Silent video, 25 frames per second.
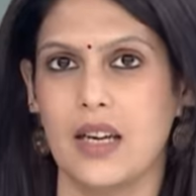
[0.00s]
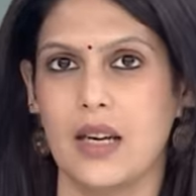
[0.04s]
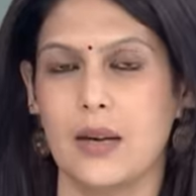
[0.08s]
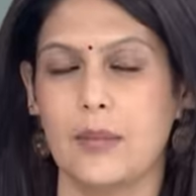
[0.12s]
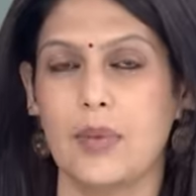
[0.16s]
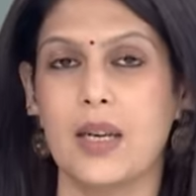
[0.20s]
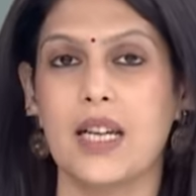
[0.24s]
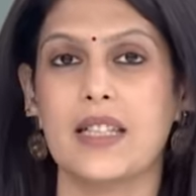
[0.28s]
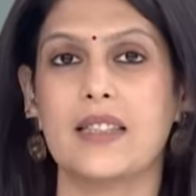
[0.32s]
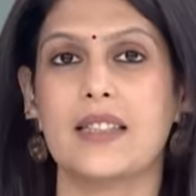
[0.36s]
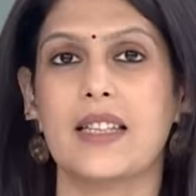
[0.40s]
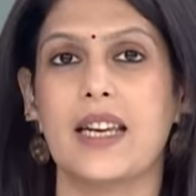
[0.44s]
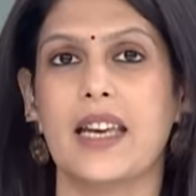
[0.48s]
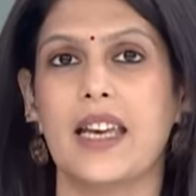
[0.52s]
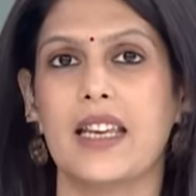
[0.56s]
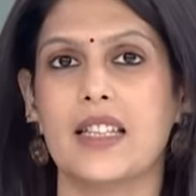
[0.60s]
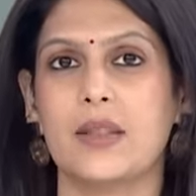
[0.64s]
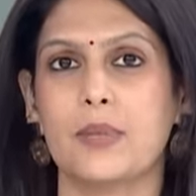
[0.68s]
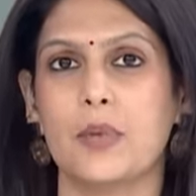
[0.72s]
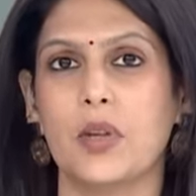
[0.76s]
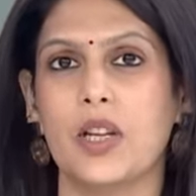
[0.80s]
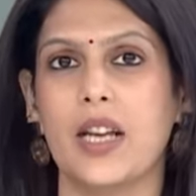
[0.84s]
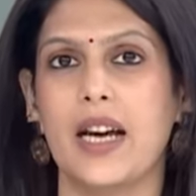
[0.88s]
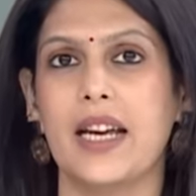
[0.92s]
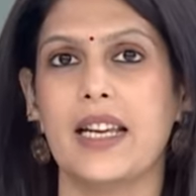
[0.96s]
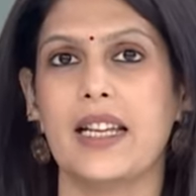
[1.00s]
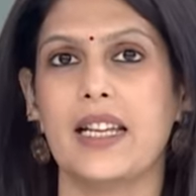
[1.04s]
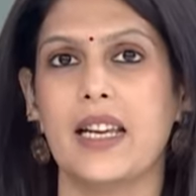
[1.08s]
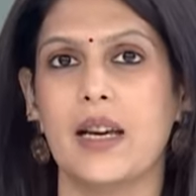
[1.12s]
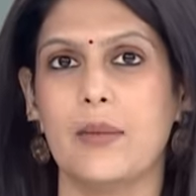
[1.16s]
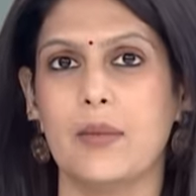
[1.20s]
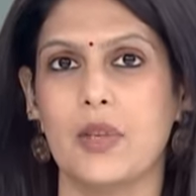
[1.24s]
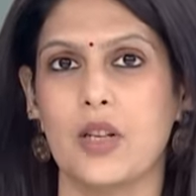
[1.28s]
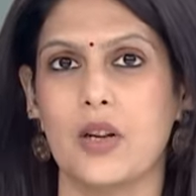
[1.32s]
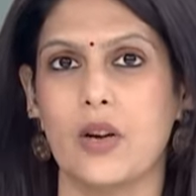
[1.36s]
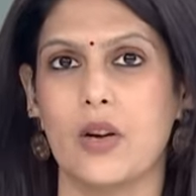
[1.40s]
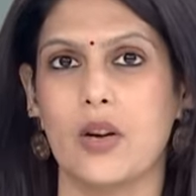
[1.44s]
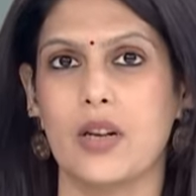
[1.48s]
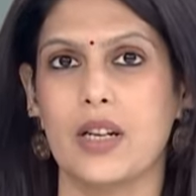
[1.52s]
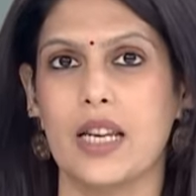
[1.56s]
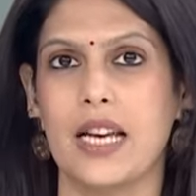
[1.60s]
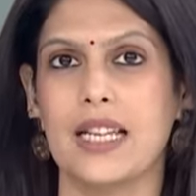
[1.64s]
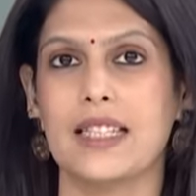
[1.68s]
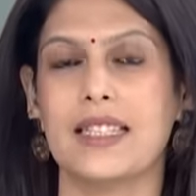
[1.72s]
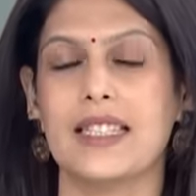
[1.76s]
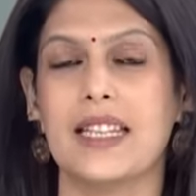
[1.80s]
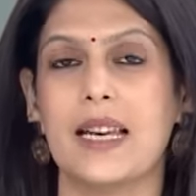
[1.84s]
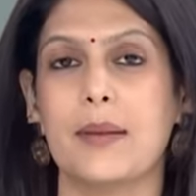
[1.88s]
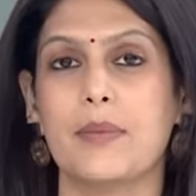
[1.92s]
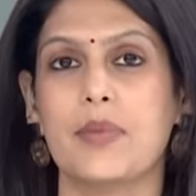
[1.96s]
Plus, the Hezbollah in Lebanon
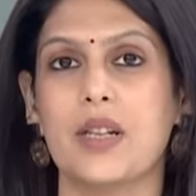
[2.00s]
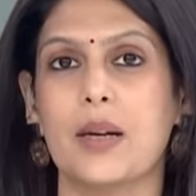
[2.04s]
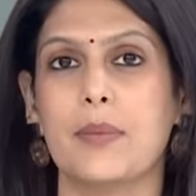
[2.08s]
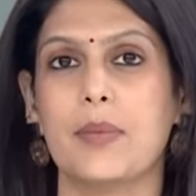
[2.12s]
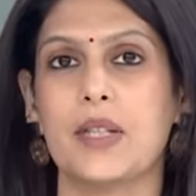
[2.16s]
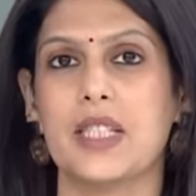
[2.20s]
has stepped up